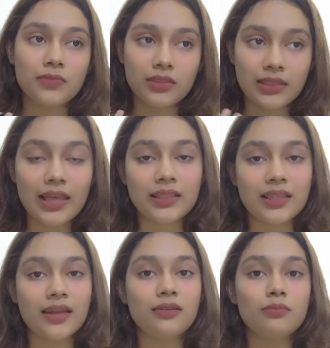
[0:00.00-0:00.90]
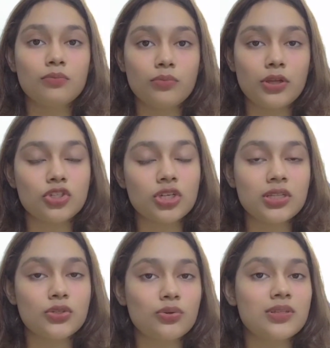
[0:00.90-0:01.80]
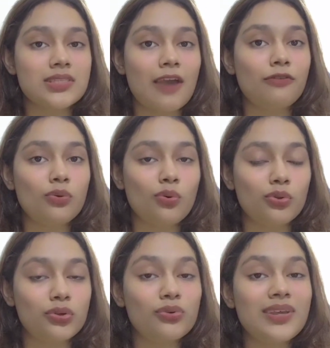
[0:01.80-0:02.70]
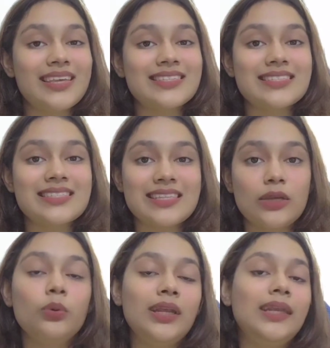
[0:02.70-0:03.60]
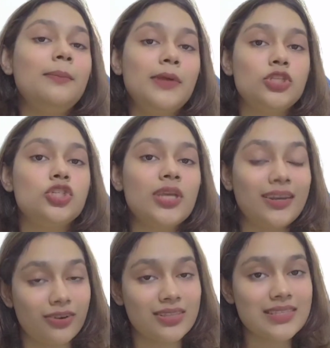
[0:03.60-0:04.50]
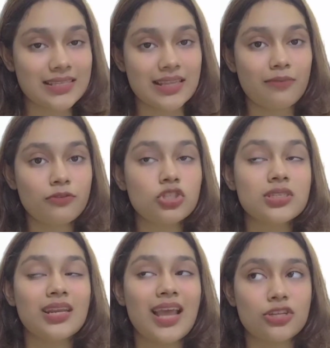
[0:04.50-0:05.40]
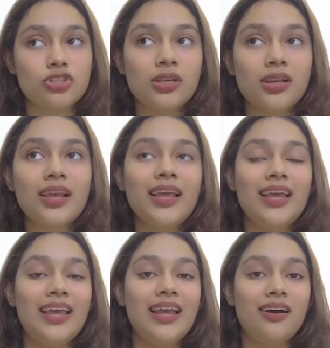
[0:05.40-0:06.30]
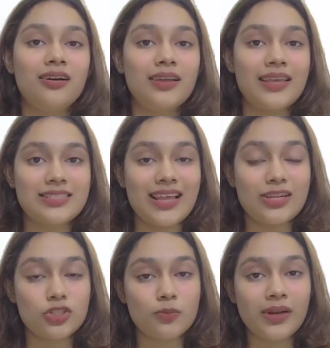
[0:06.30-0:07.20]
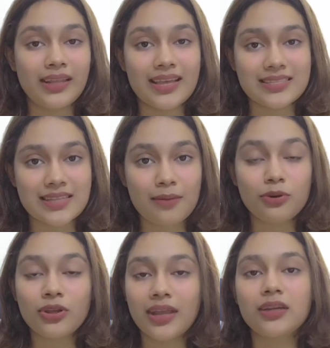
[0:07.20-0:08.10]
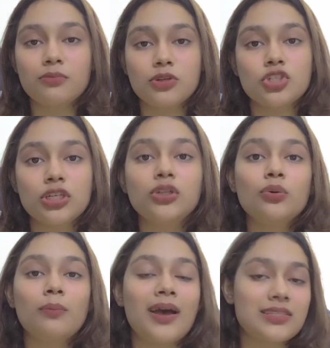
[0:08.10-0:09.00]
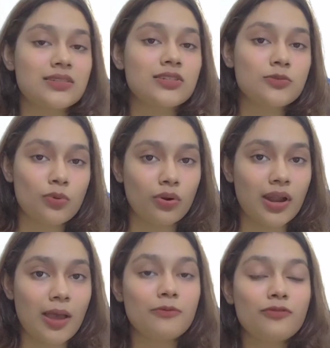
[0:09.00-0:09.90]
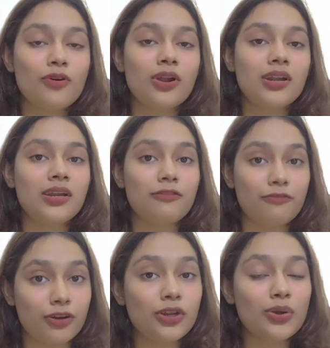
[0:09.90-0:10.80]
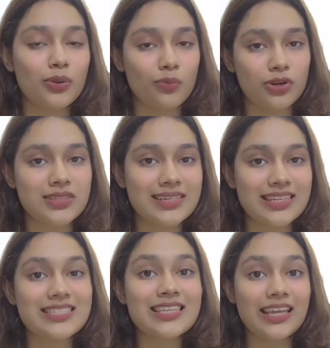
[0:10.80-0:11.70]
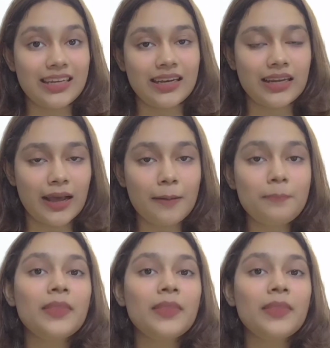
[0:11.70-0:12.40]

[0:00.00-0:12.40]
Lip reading: thing that majorly students have to go through is CUET-PG entrance exam, which is a national eligibility exam to get admission into master's program for different universities in India.